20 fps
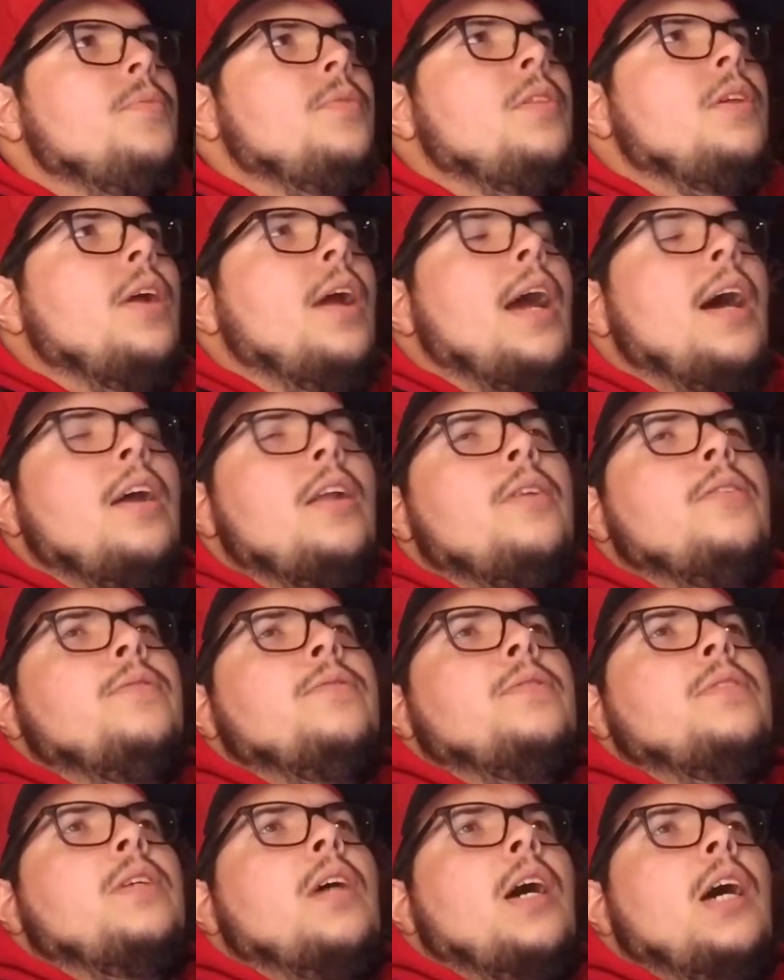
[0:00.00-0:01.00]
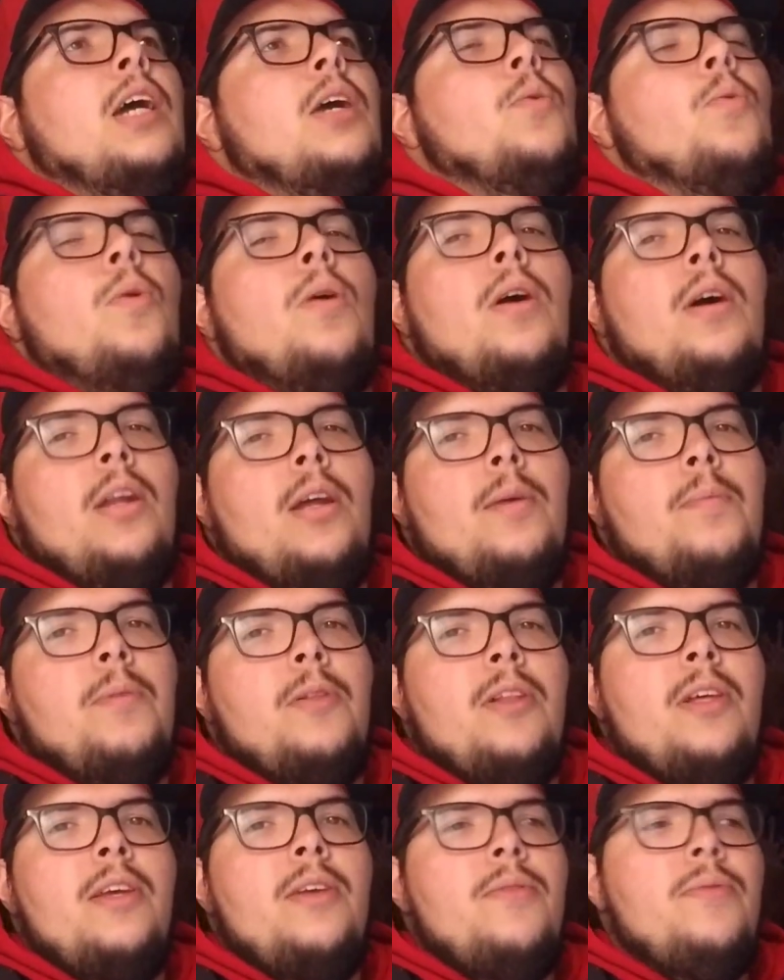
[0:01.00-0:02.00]
They're out of Taiwan, I
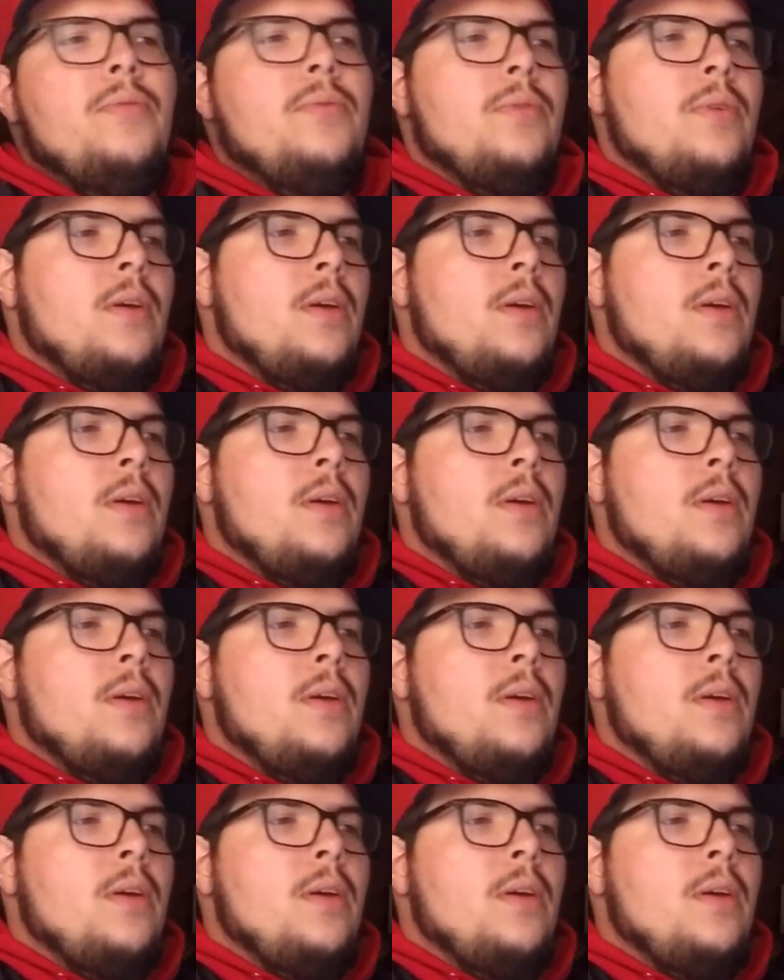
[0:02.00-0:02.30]
believe.